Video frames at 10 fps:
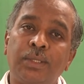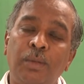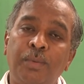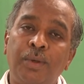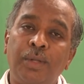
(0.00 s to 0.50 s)

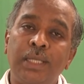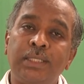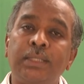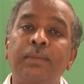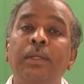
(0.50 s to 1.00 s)
clopidogrel
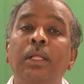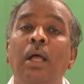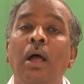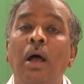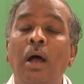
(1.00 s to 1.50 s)

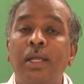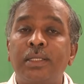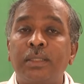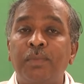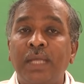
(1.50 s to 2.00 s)
or
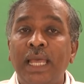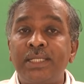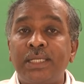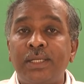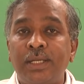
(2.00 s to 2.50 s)
some
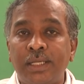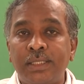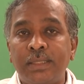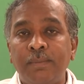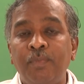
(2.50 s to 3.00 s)
cancer drugs.